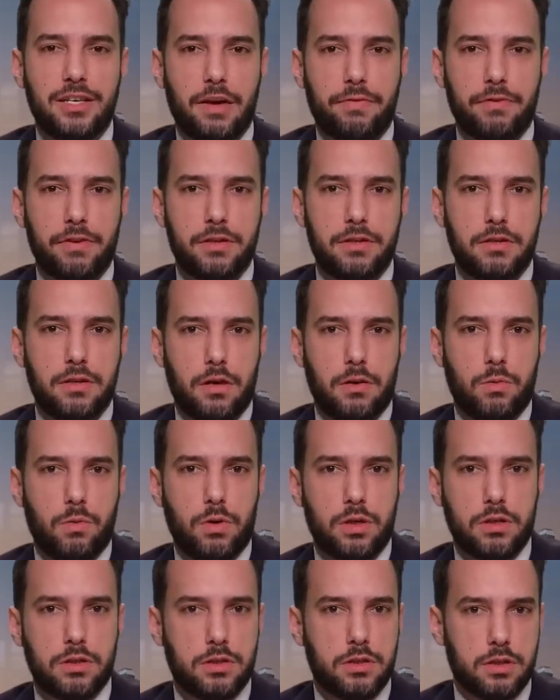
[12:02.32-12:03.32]
definitely don't
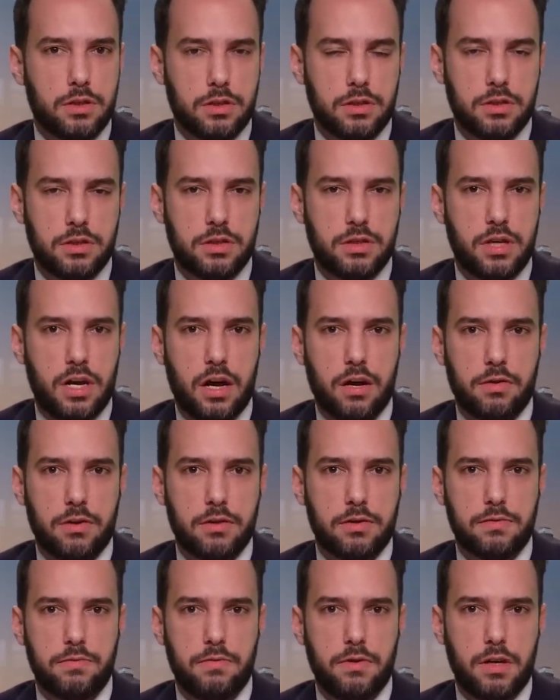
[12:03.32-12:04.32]
want to share
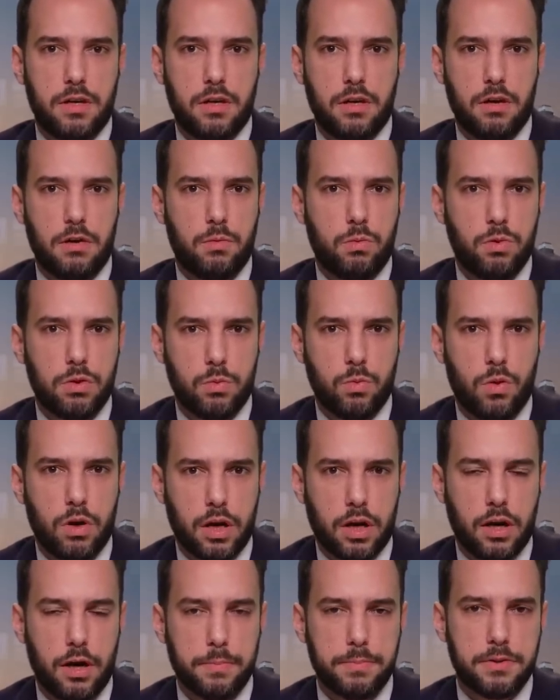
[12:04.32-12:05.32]
this video. Wouldn't
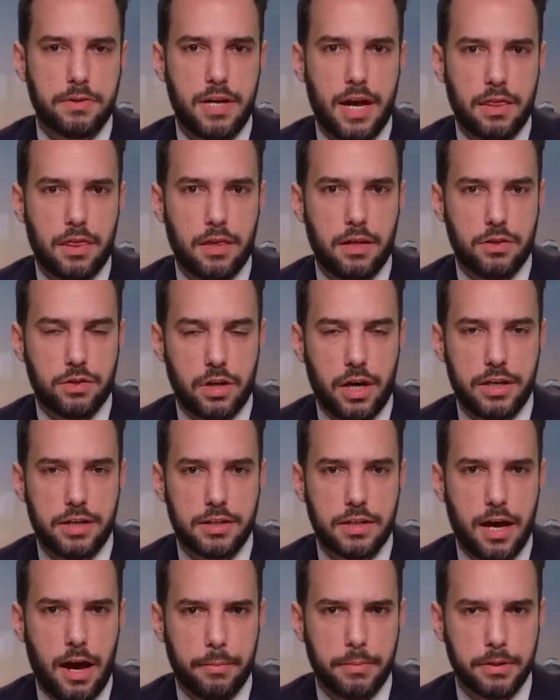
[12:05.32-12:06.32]
want to upset the Chinese
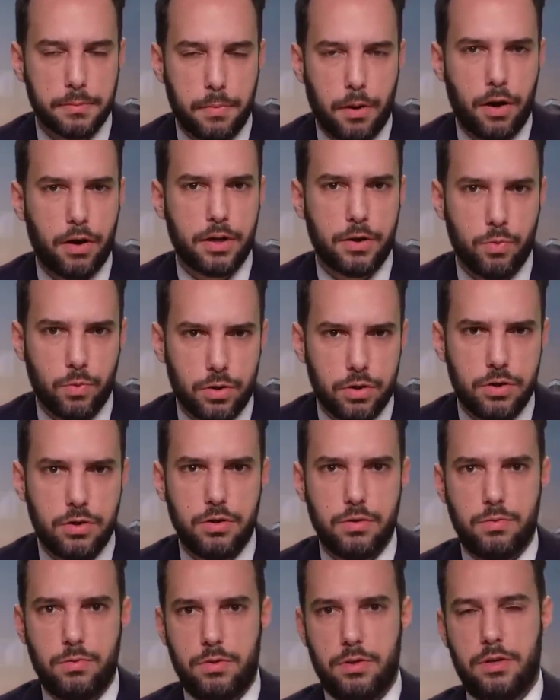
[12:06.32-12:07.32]
Communist Party, would
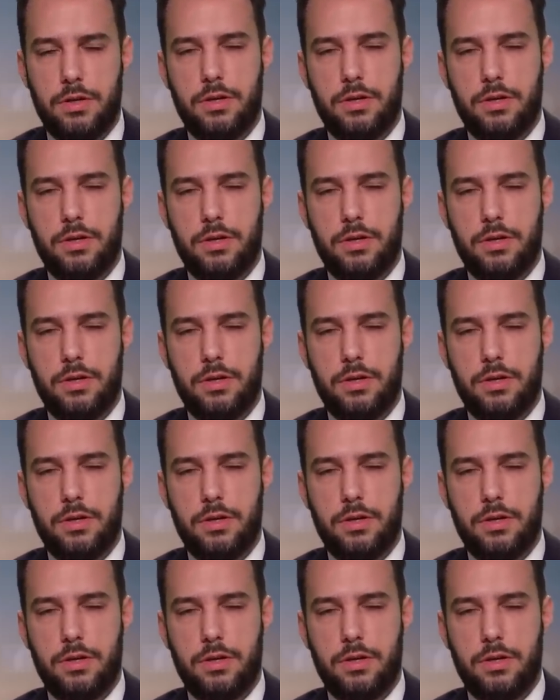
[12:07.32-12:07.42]
you?